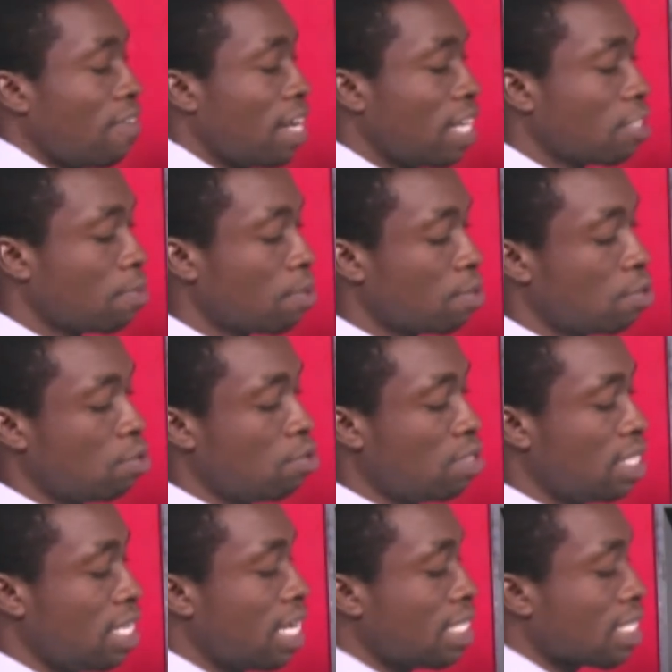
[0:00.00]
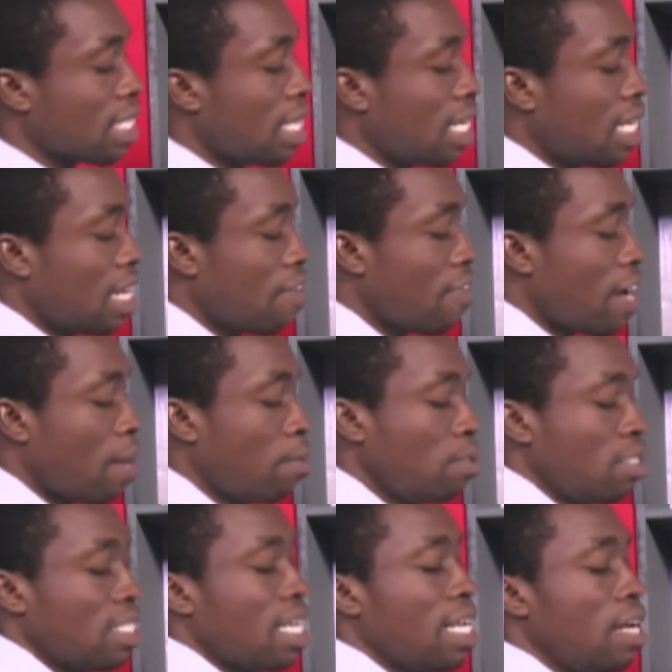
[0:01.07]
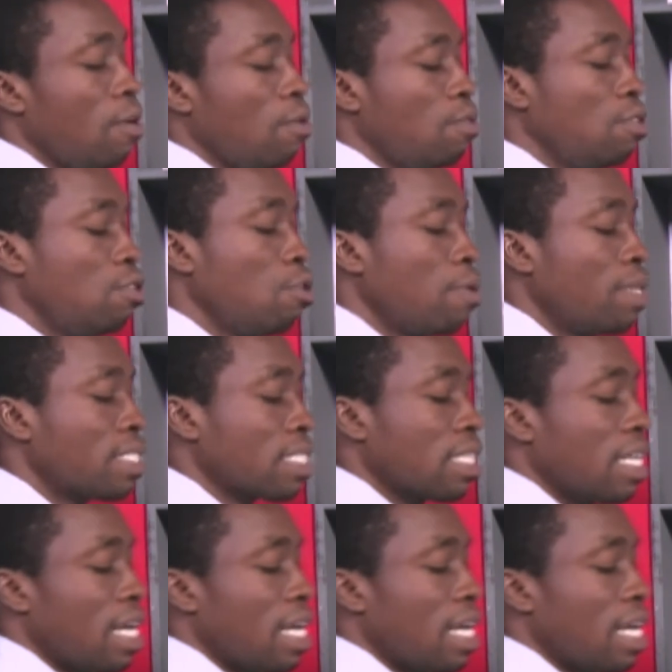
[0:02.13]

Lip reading: they're supposed to do to get the variable to stand alone, you do it,